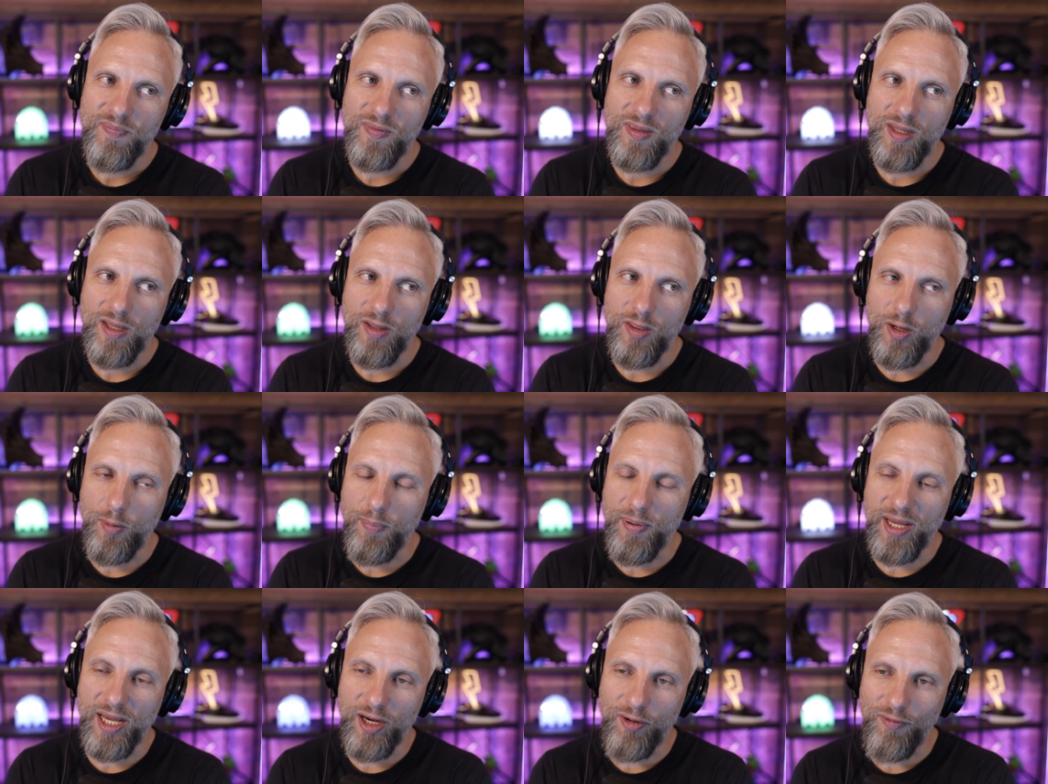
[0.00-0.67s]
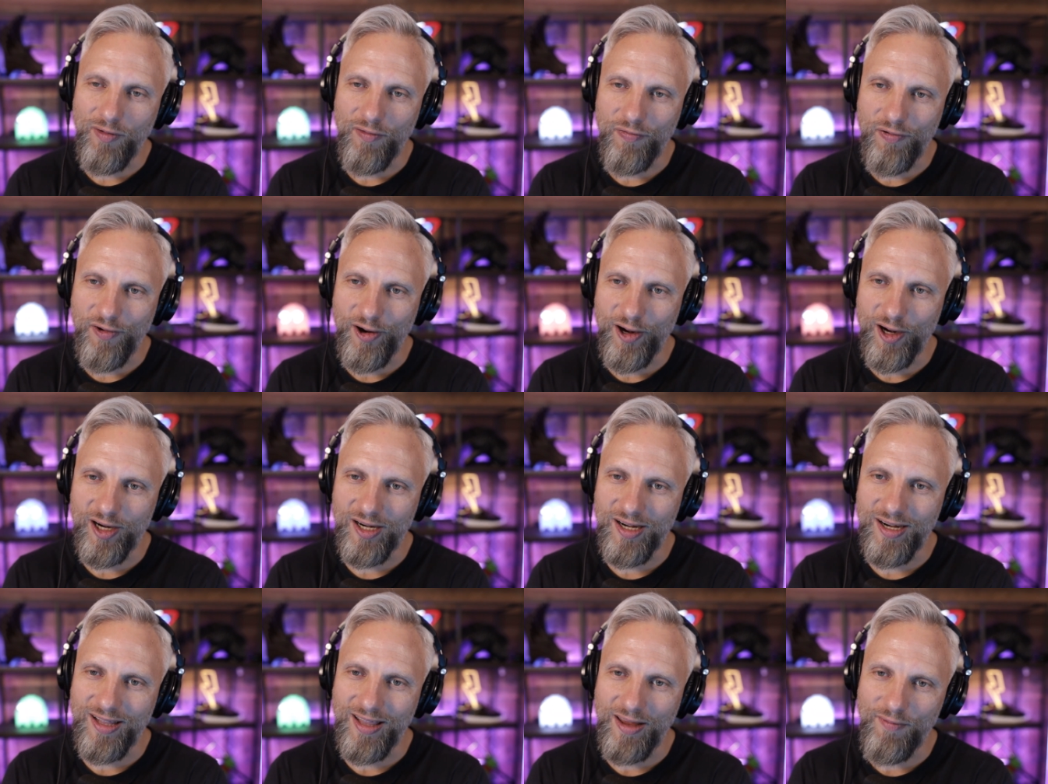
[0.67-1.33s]
they're being
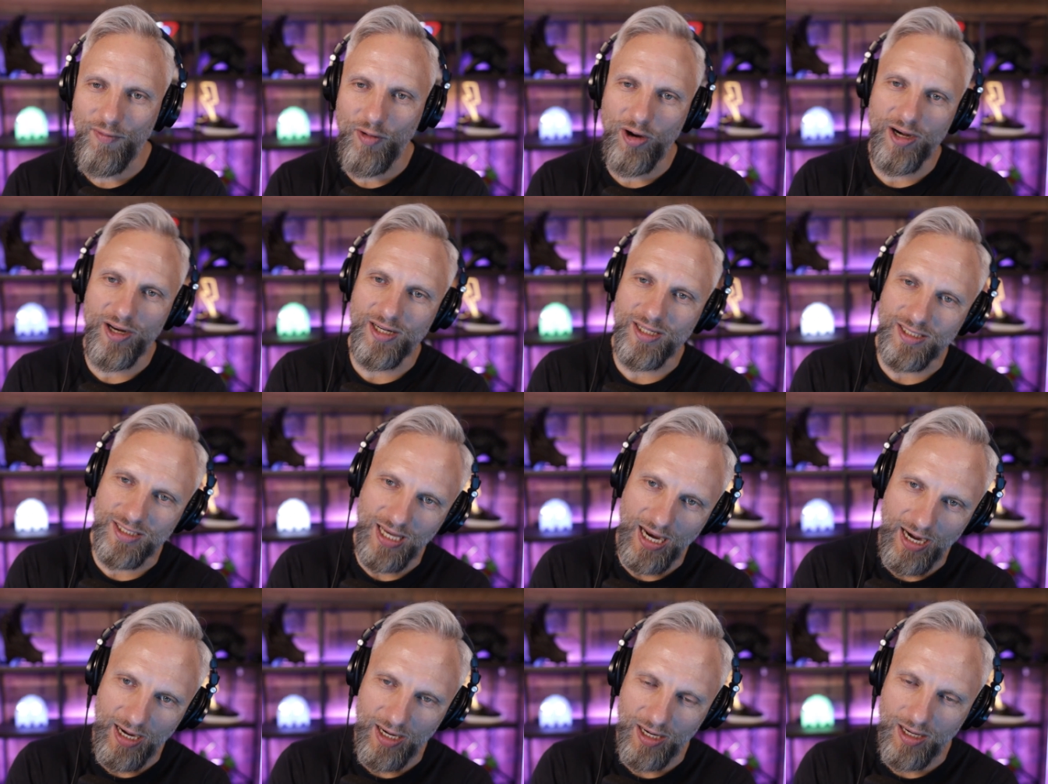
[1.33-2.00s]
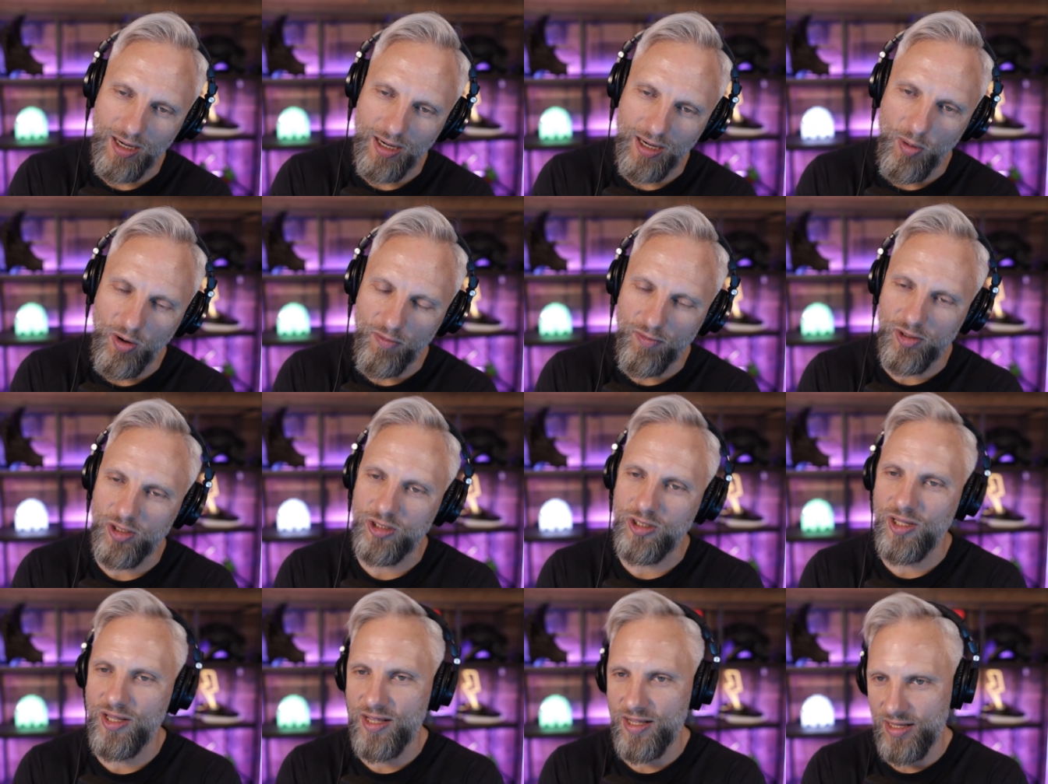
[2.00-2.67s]
referred and they've already decided to come
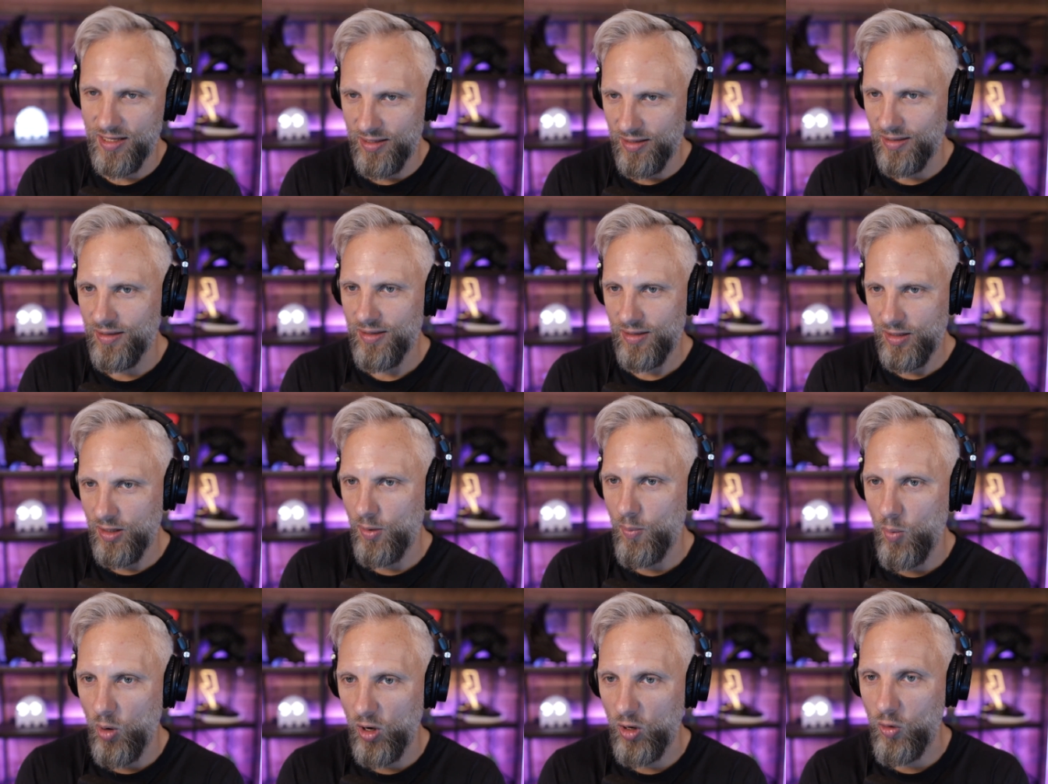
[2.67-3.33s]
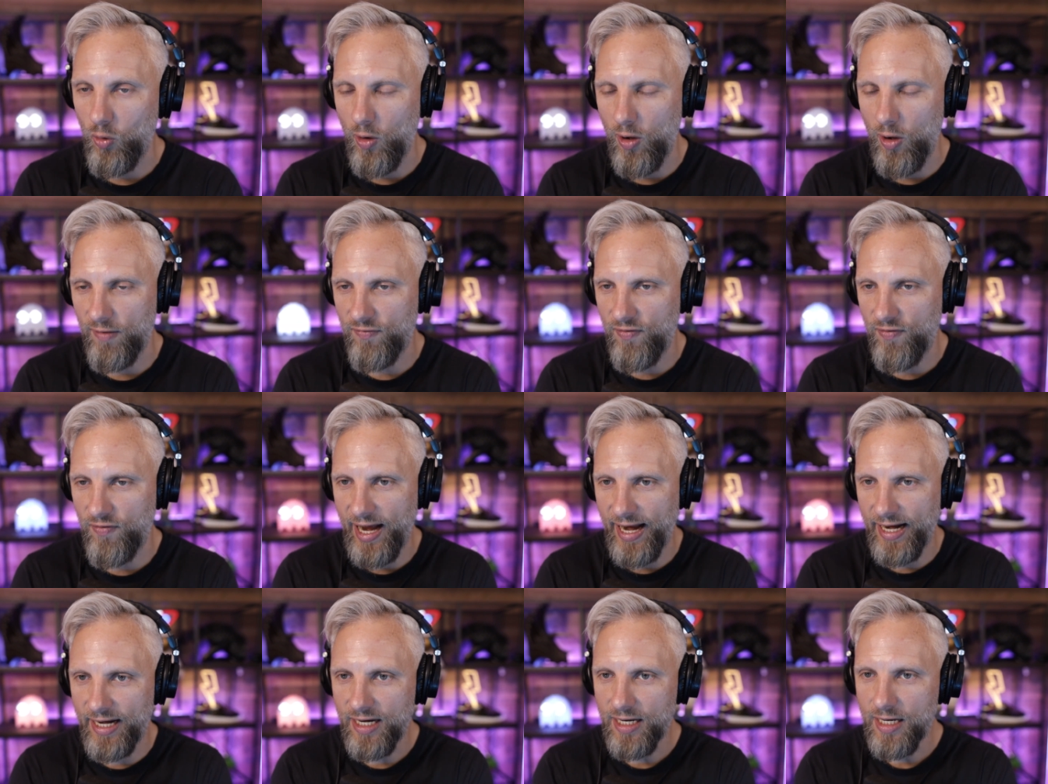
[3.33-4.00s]
over, so then they're more
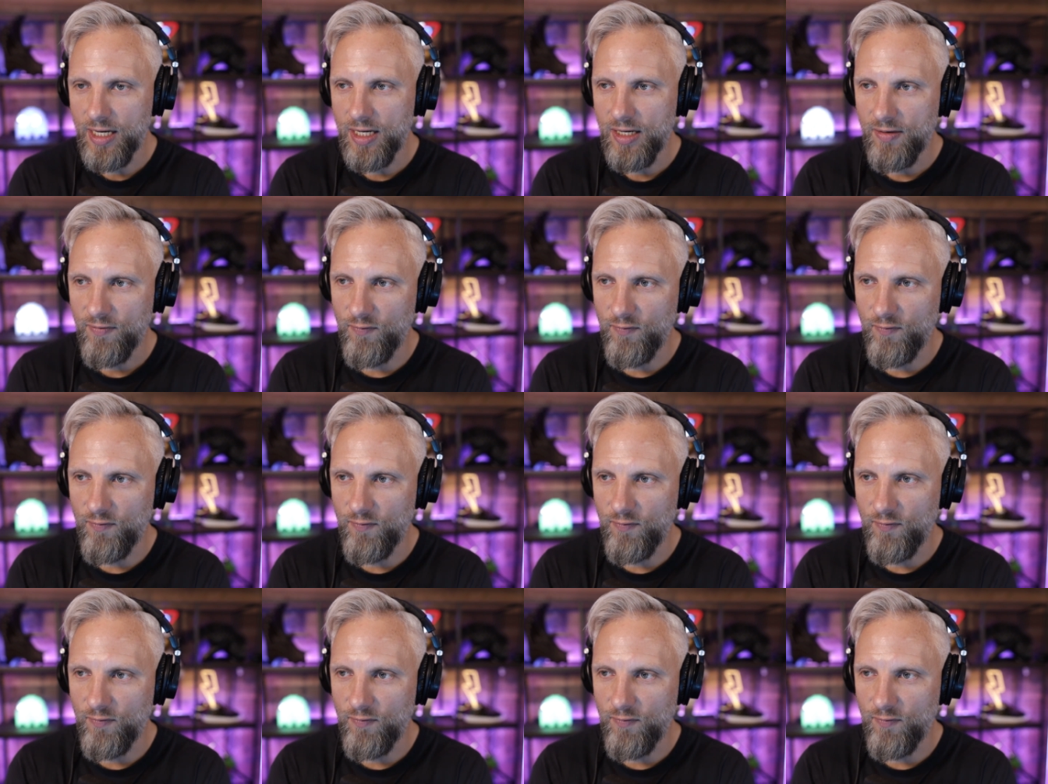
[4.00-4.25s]
qualified,